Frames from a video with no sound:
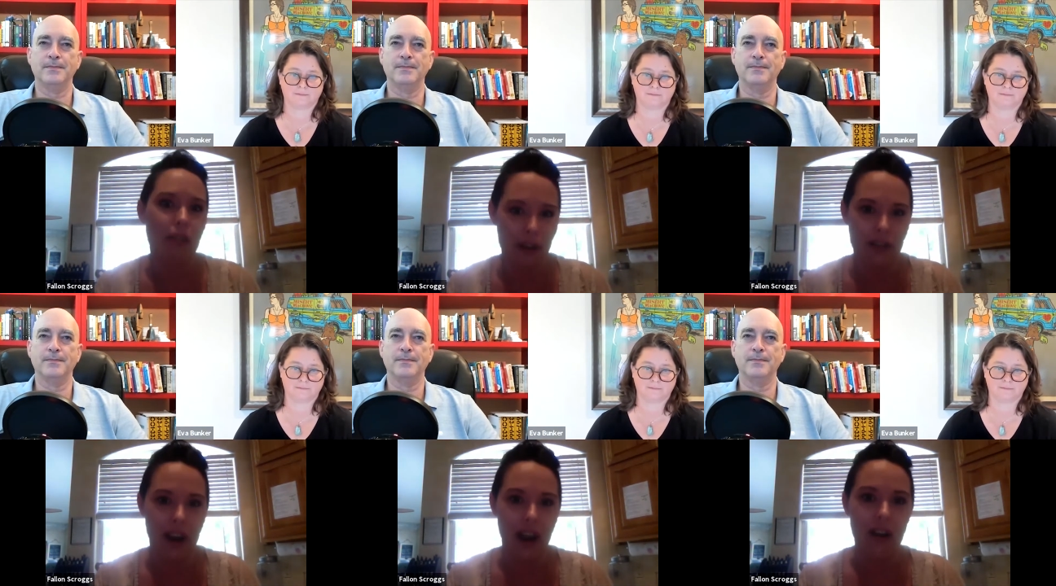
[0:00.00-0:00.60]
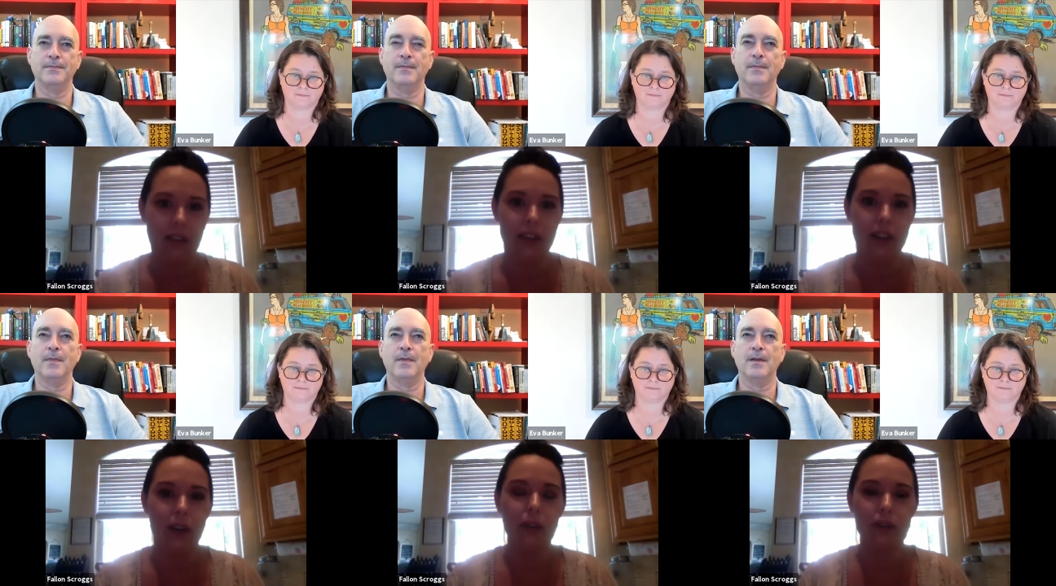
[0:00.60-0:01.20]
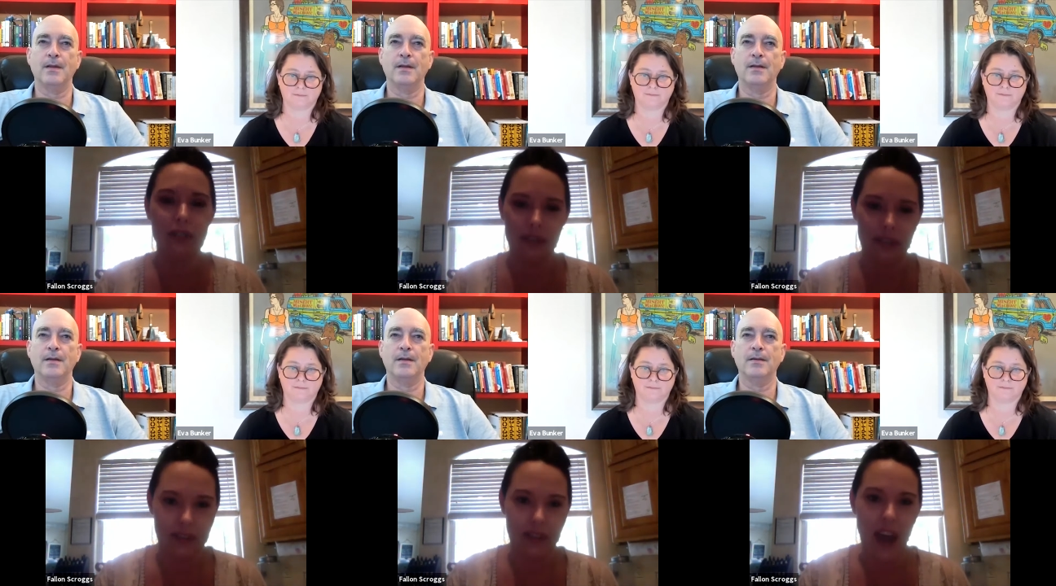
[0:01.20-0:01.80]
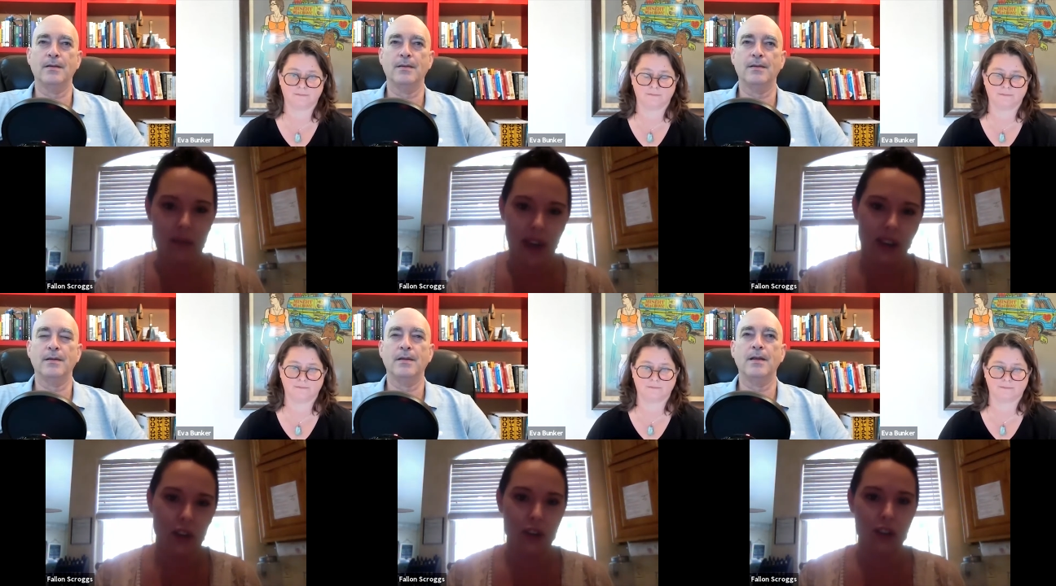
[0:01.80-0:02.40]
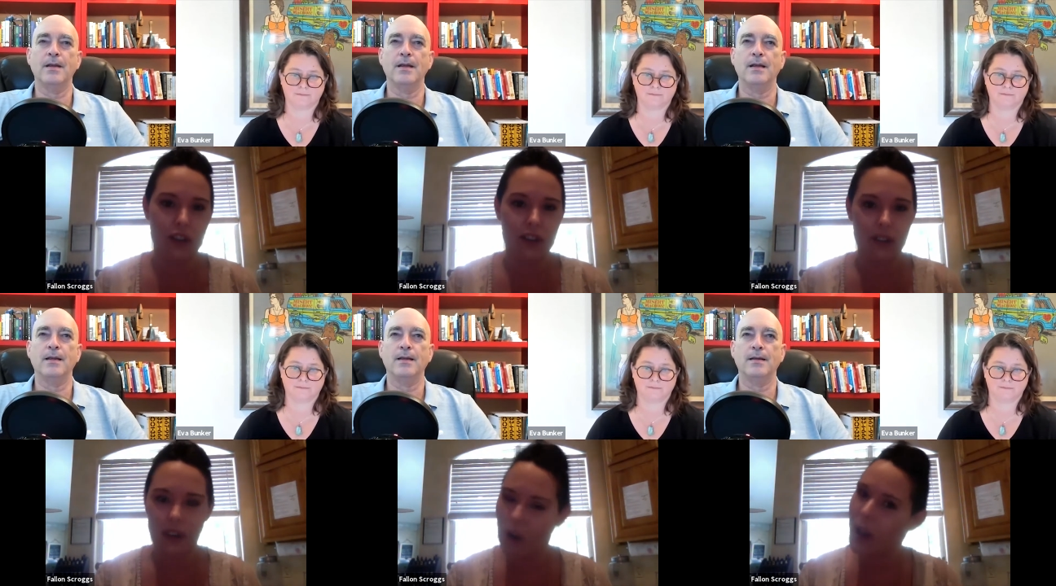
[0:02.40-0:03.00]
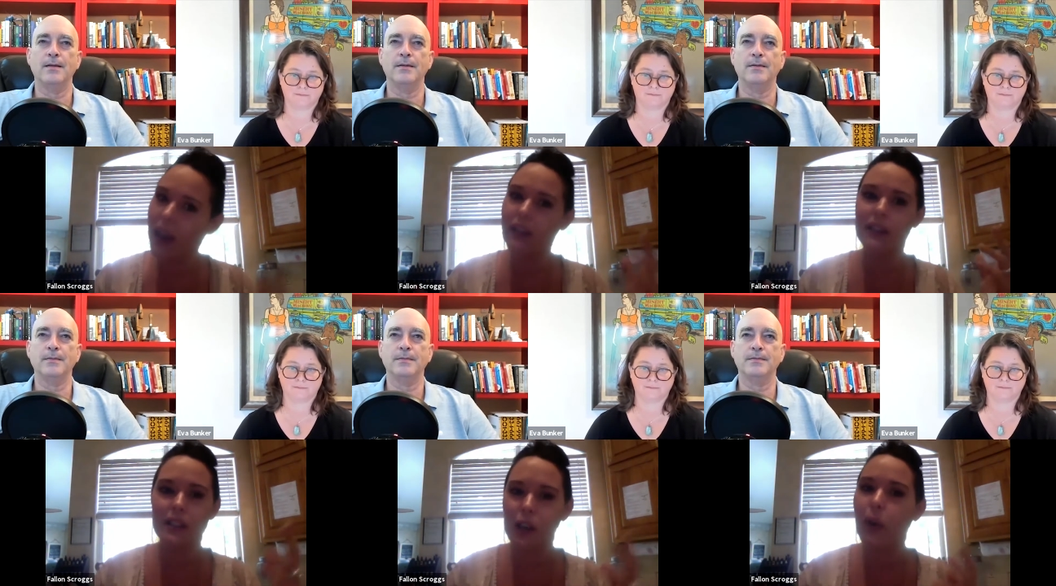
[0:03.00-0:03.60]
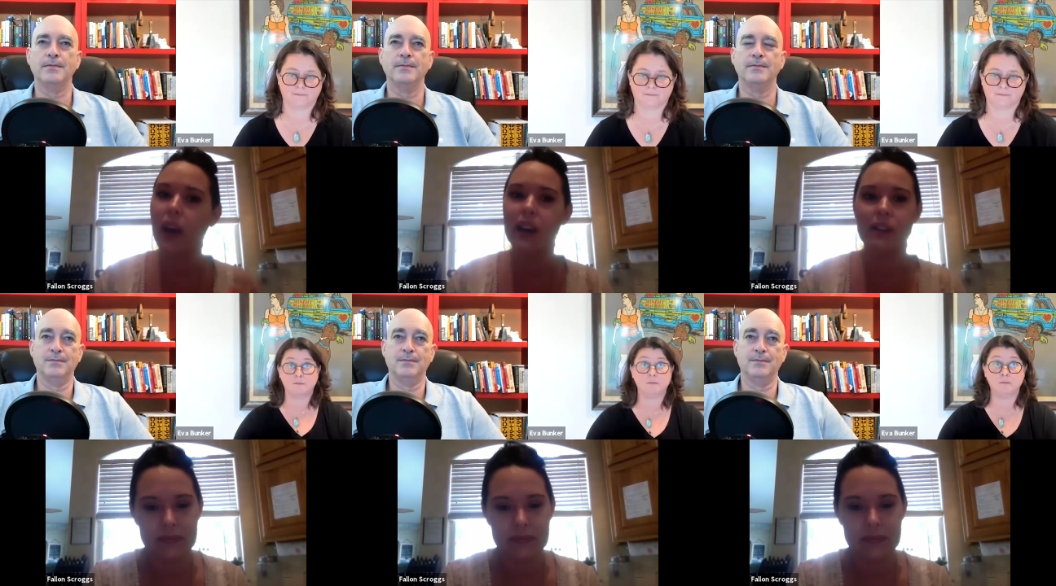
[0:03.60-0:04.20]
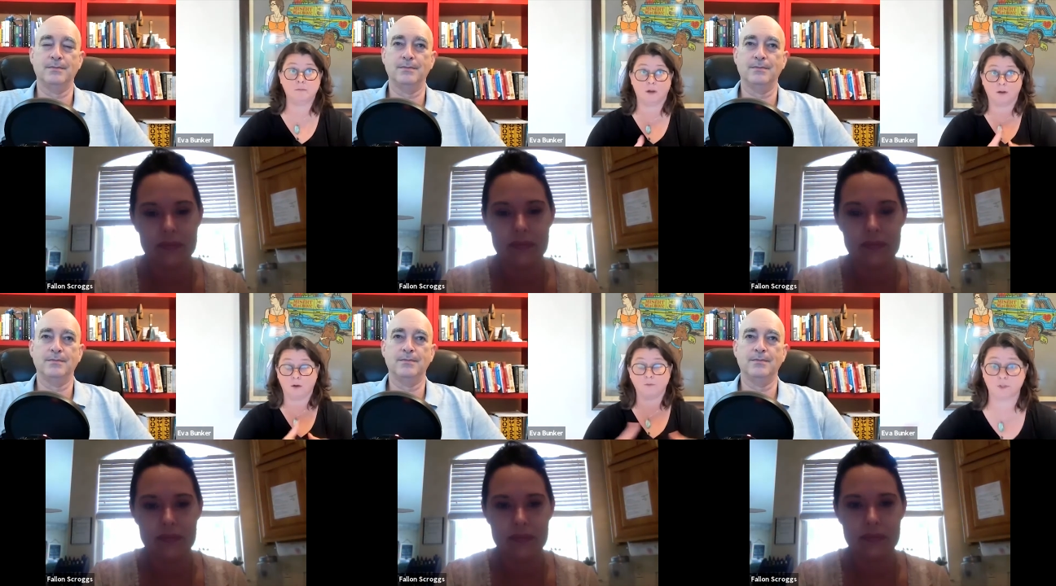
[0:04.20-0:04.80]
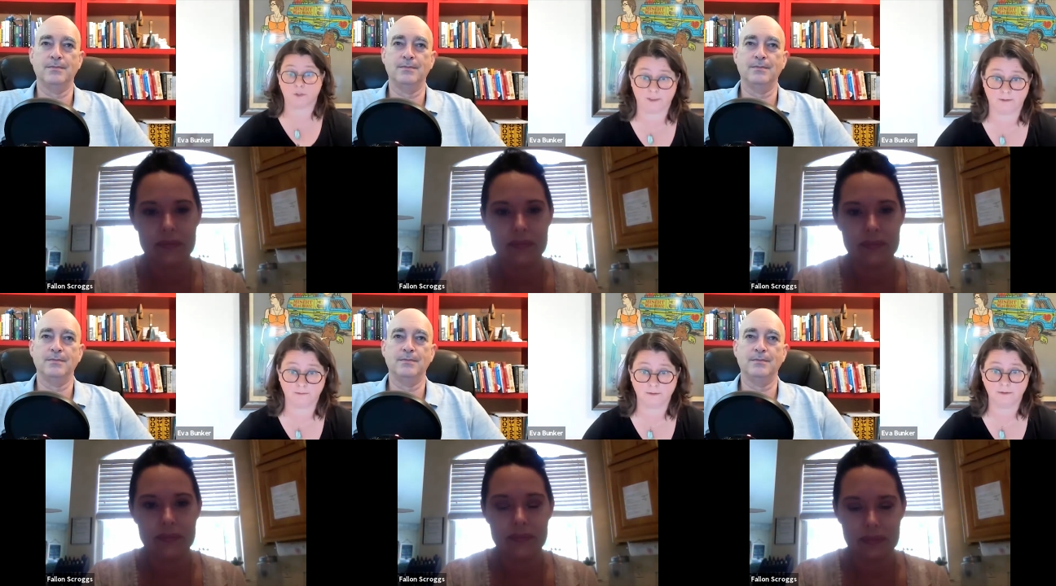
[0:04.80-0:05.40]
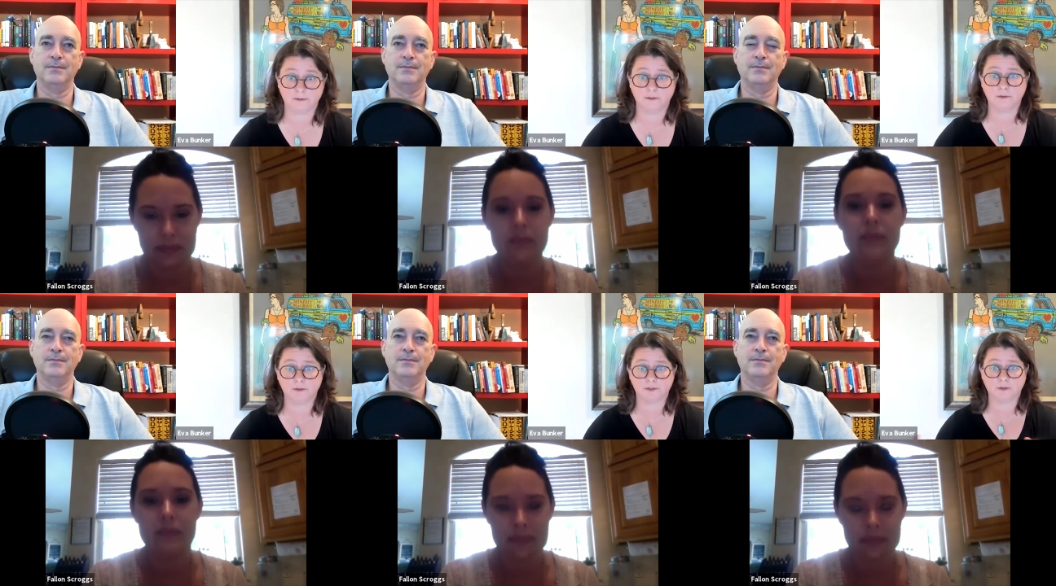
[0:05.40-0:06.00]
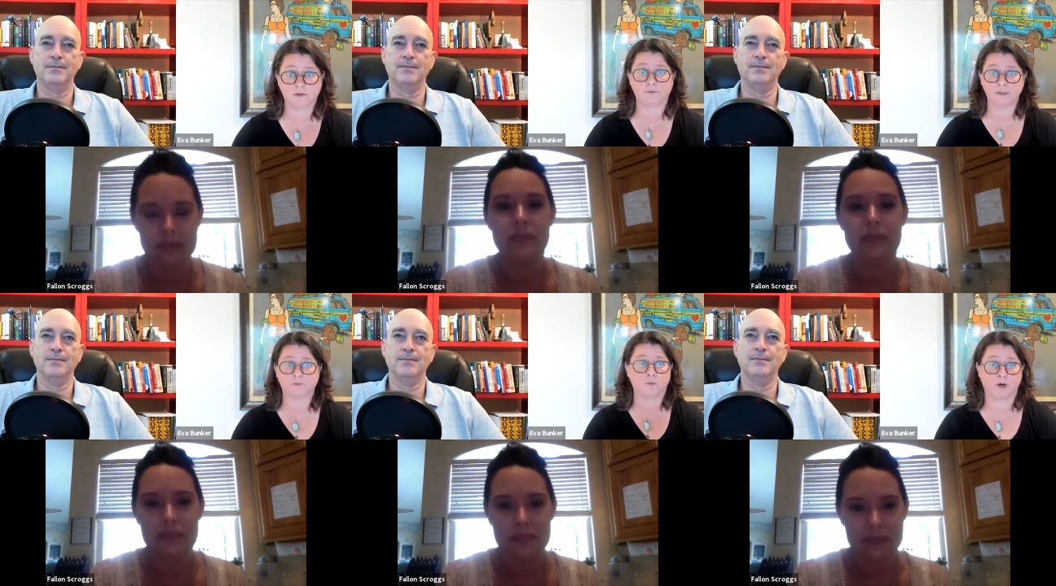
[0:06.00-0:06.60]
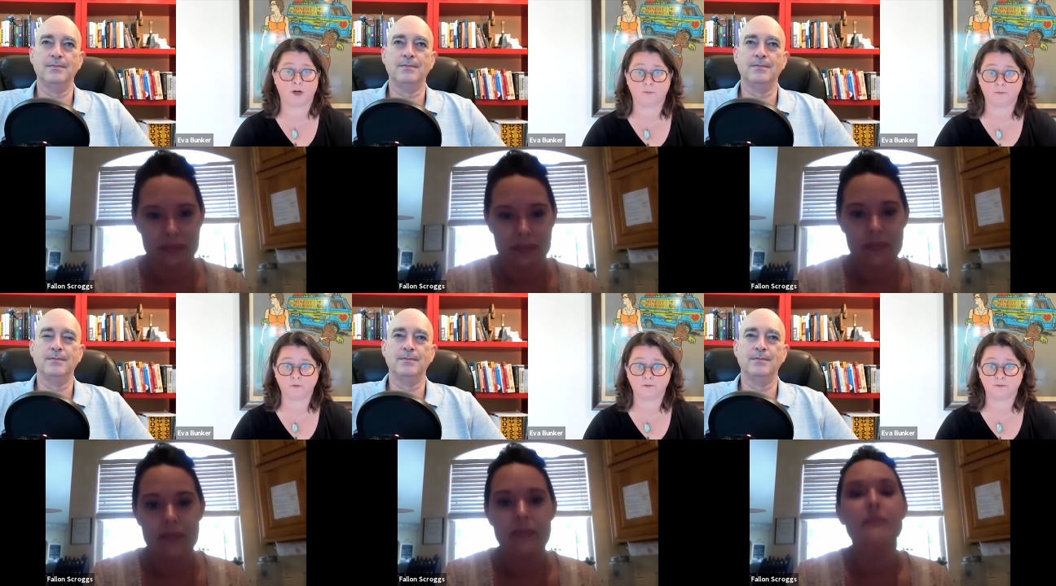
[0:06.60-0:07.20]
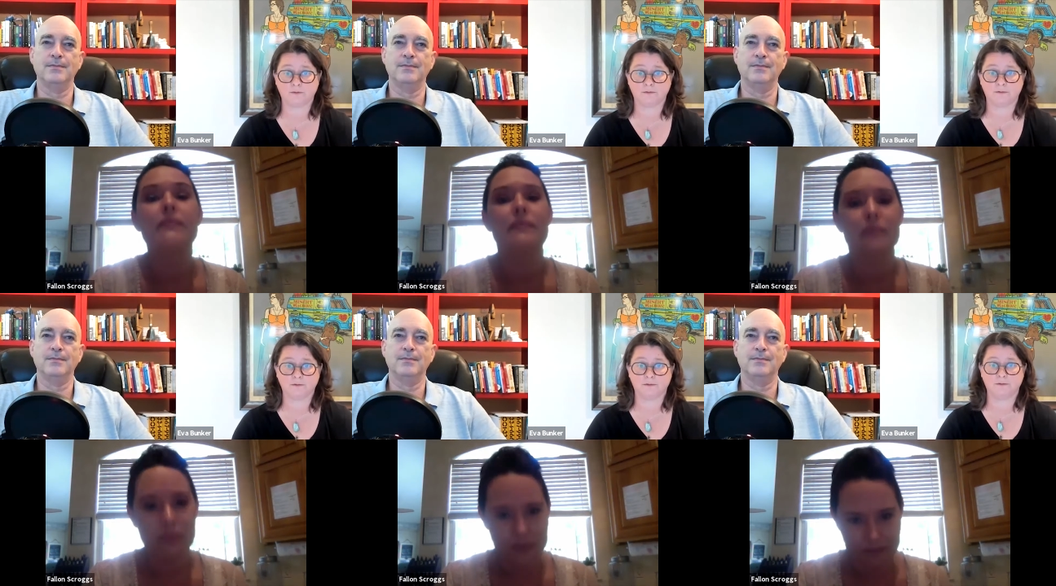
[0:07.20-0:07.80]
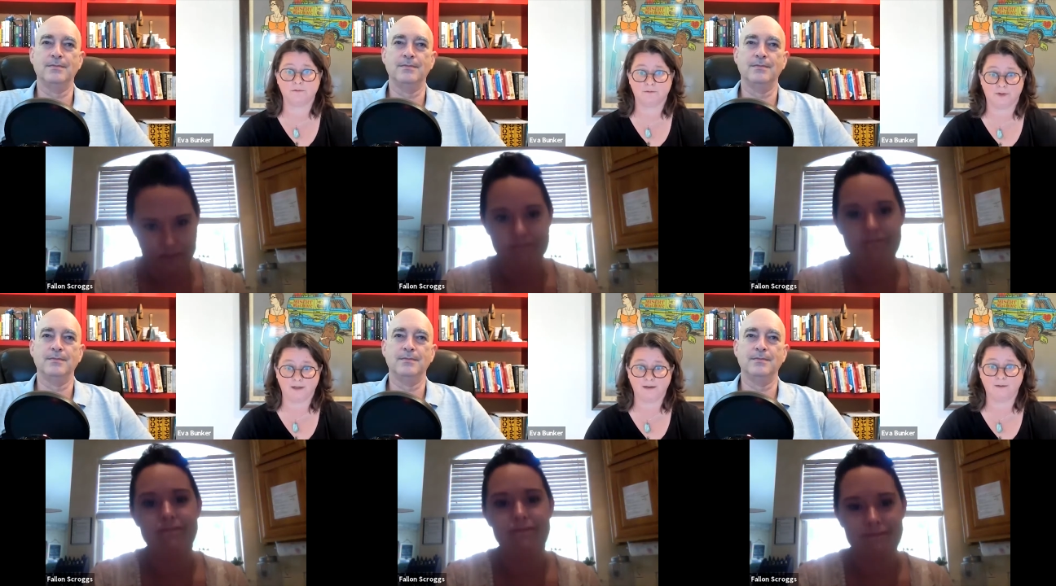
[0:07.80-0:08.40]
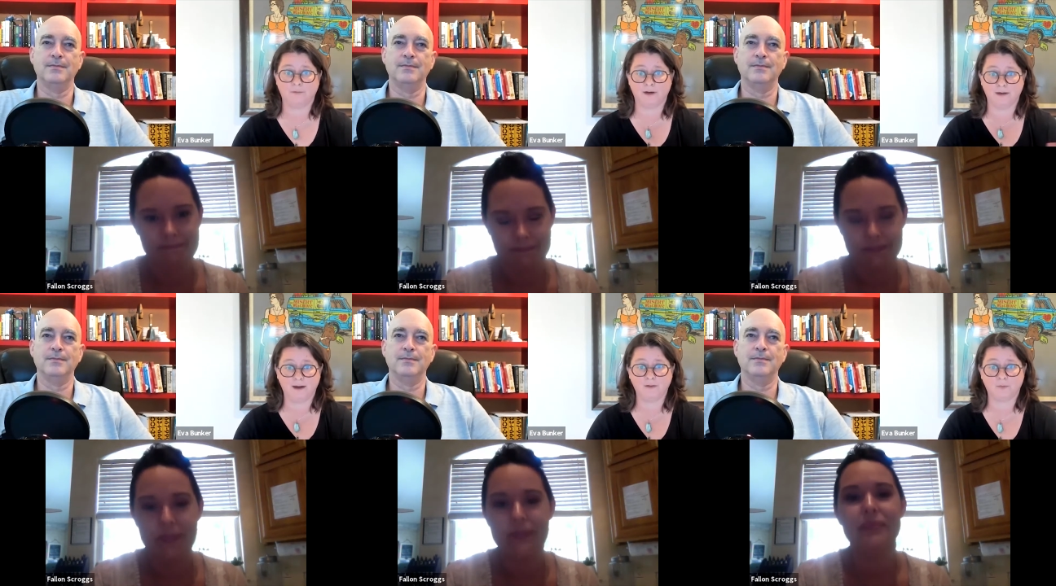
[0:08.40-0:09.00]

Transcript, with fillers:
Speaker 1: road now and you don't have that just, okay, let's do it.
Speaker 2: Along the journey, you're going to solve for different problems, right? And right now